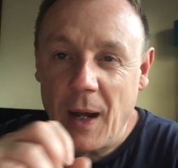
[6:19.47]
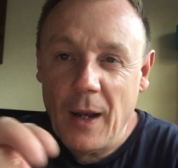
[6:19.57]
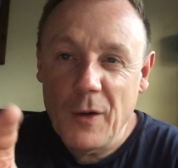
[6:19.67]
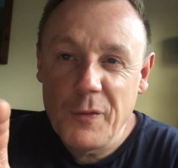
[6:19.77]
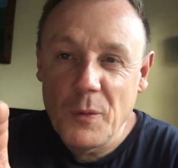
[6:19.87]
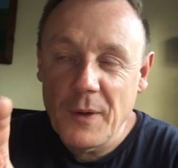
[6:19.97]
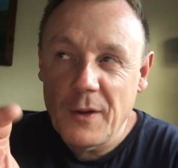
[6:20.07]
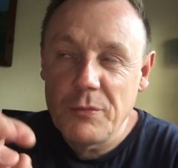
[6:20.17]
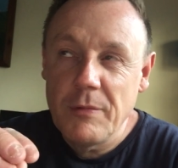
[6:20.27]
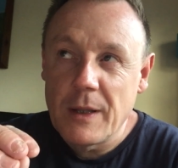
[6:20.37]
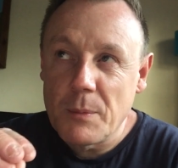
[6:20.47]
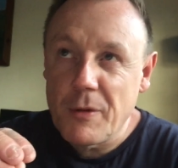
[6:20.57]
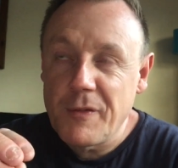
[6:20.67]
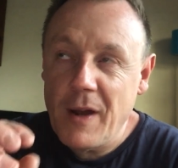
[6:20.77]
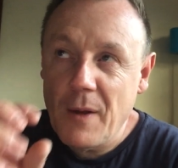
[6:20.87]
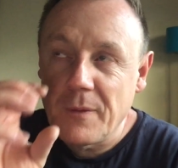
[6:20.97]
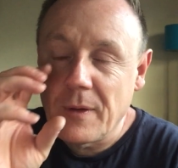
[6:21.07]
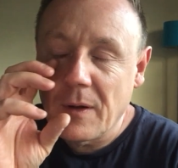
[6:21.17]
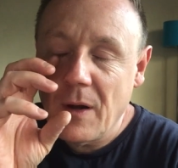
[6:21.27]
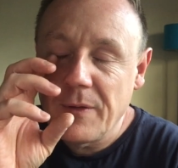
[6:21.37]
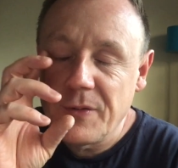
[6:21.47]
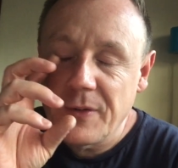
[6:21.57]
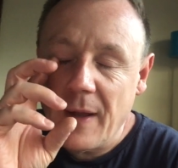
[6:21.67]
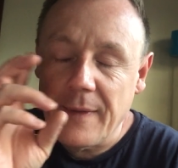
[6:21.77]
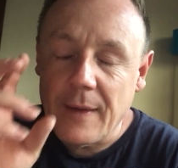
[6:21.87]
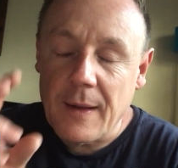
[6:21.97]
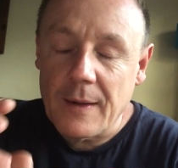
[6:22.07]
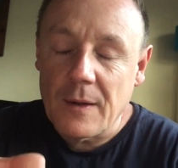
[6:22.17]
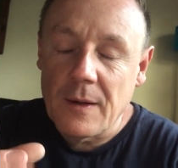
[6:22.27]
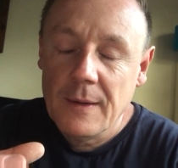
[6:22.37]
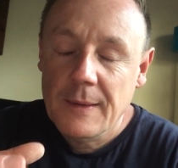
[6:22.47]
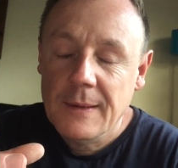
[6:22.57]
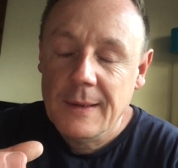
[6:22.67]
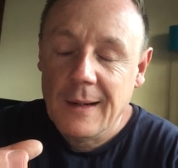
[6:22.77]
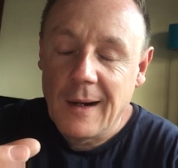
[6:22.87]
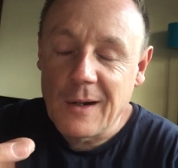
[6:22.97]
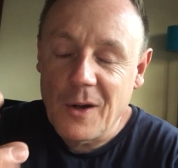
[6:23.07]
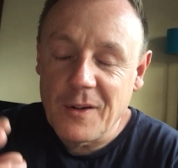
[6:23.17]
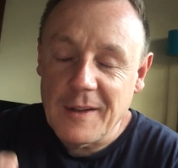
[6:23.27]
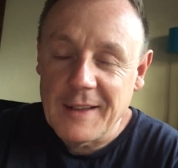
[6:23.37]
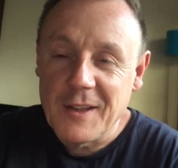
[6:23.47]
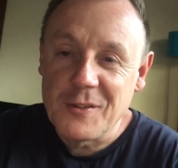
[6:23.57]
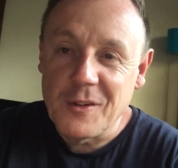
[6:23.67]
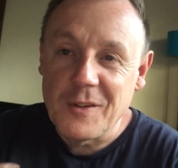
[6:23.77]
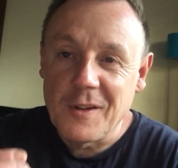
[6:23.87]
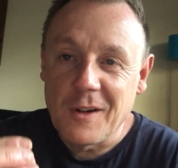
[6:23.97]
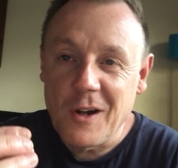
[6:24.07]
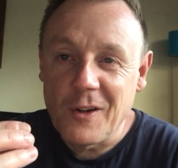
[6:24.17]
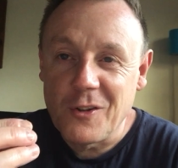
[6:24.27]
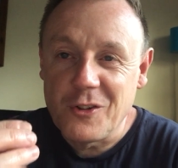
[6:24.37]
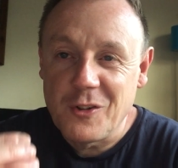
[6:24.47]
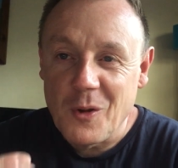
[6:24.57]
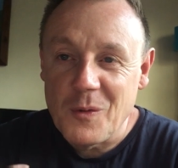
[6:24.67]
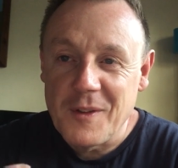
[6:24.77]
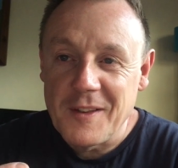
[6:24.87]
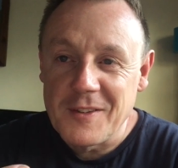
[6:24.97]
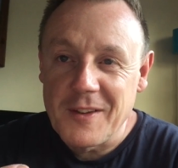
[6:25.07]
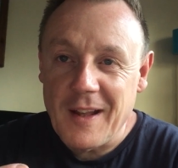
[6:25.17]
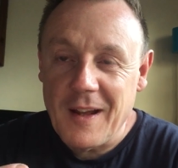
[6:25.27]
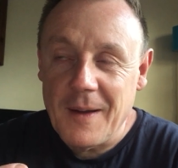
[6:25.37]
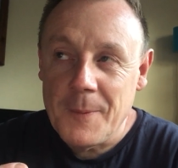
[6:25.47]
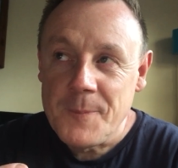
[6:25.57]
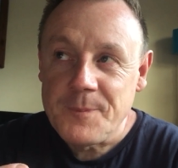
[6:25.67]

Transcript: And I thought that's really profound. And I kind of sat there and I kind of listened, and I kind of tuned into that.